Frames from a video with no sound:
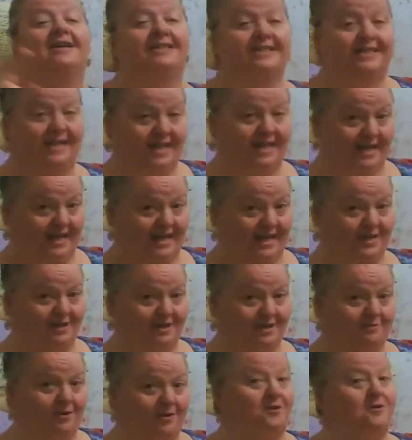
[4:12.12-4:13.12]
See
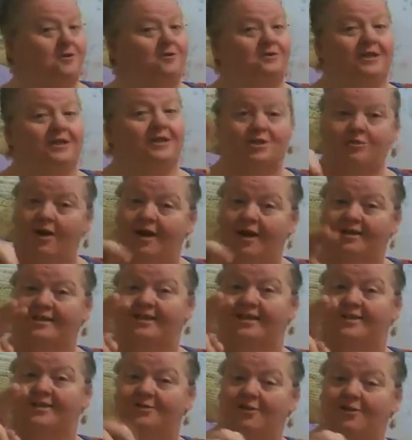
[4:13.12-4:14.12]
the pony
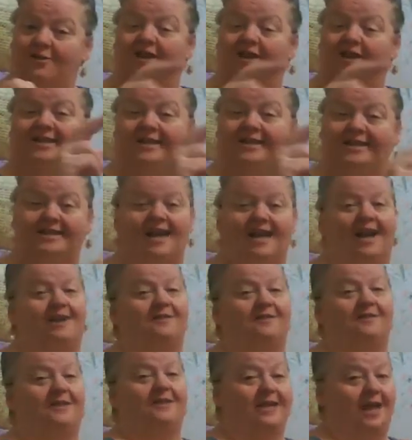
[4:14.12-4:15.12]
trotting, trotting
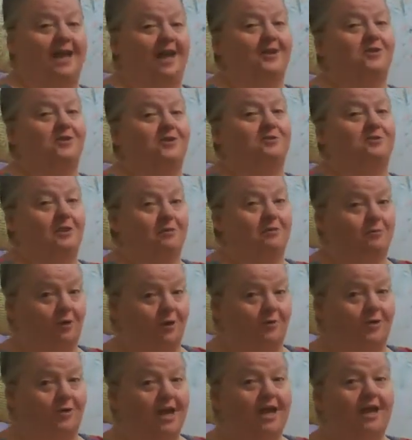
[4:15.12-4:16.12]
down the country
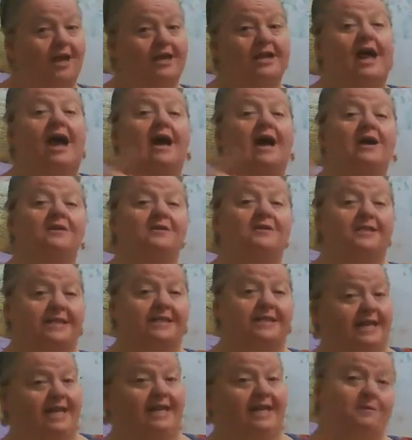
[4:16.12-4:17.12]
road. Now
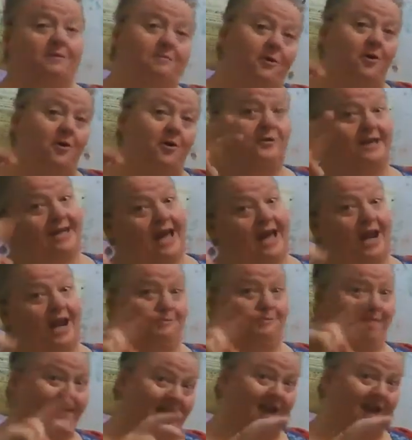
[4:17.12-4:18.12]
see the pony
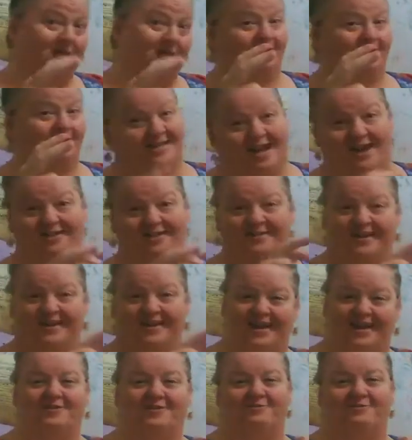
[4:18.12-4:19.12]
galloping, galloping down the
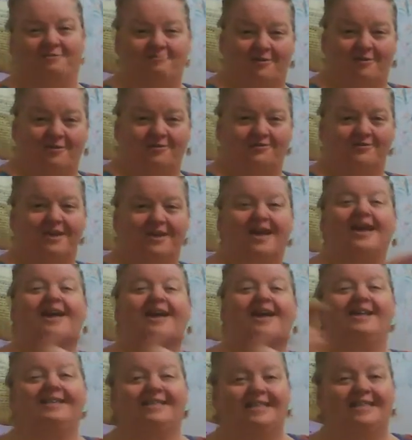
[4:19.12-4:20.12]
country road.
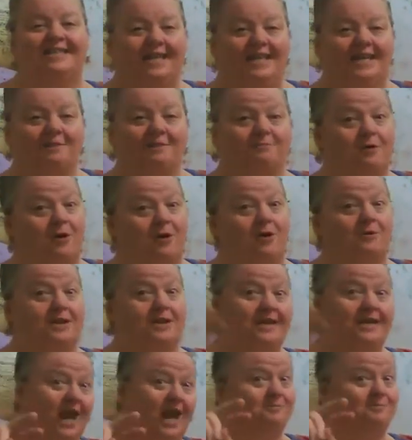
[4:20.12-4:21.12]
See the
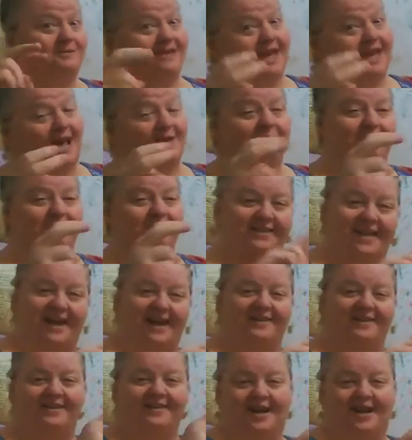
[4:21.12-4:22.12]
pony galloping, galloping
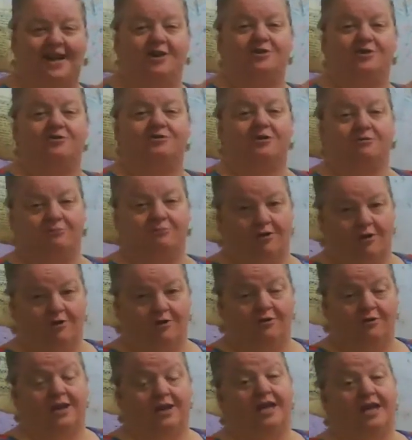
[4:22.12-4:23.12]
down the country
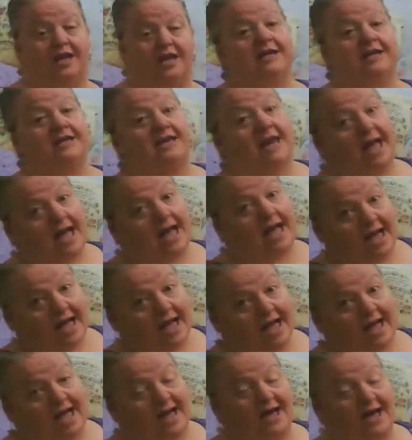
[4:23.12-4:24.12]
road.
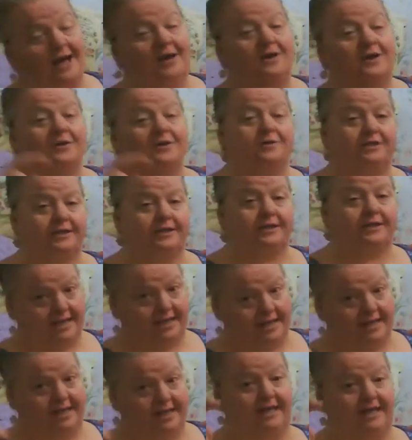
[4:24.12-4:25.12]
Now
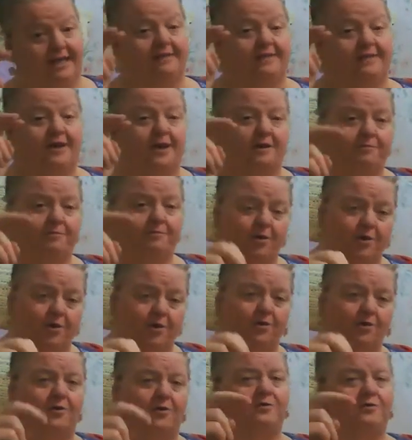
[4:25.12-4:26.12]
see the
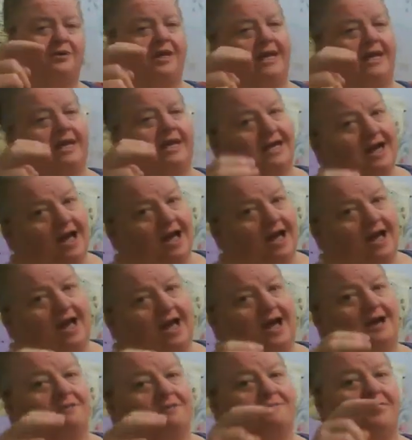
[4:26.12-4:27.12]
pony
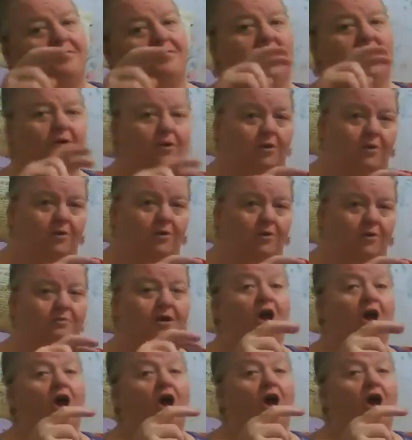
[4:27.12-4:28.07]
coming home,